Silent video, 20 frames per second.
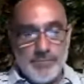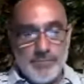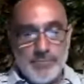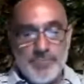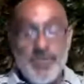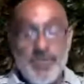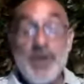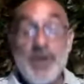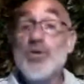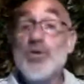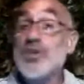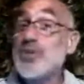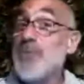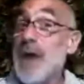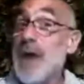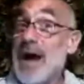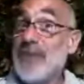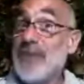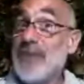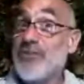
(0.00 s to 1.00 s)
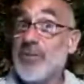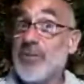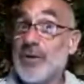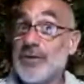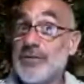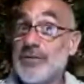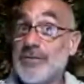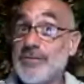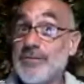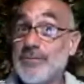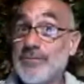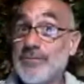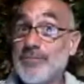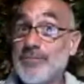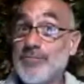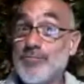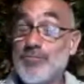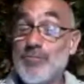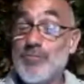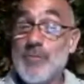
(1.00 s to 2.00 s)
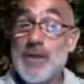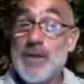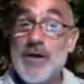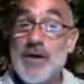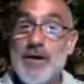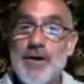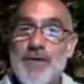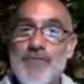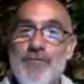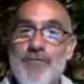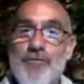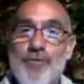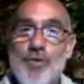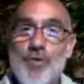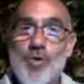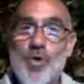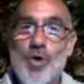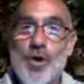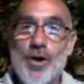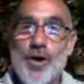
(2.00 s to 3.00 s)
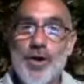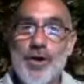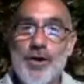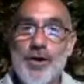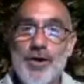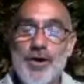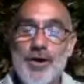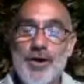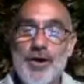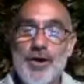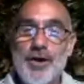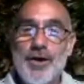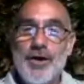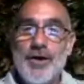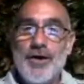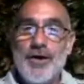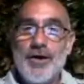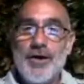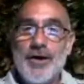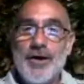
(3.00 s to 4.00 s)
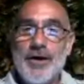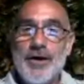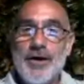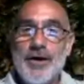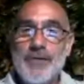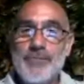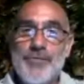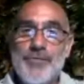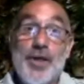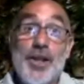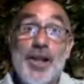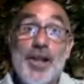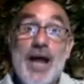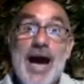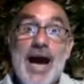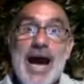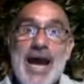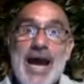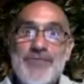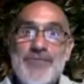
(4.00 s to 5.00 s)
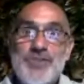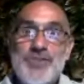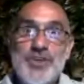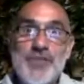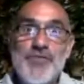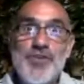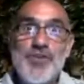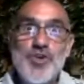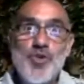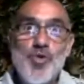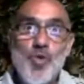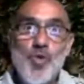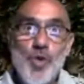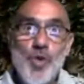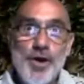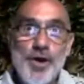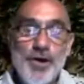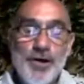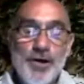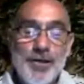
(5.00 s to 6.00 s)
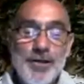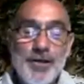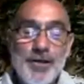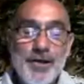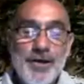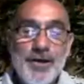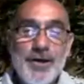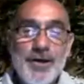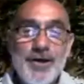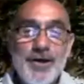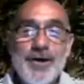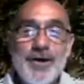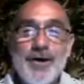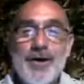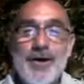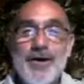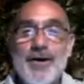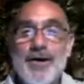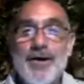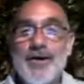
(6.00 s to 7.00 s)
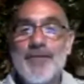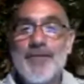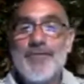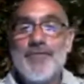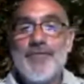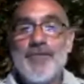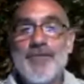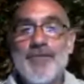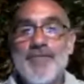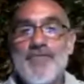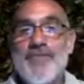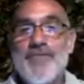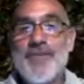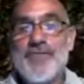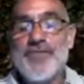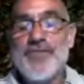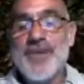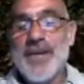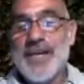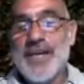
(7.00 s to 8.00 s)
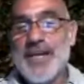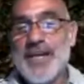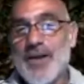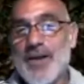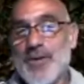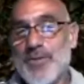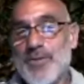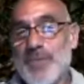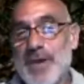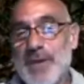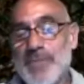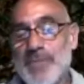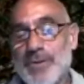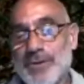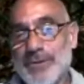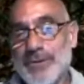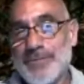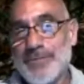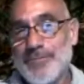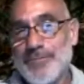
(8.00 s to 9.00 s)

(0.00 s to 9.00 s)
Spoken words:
be responsible for the lives, if you will, of 15 other people.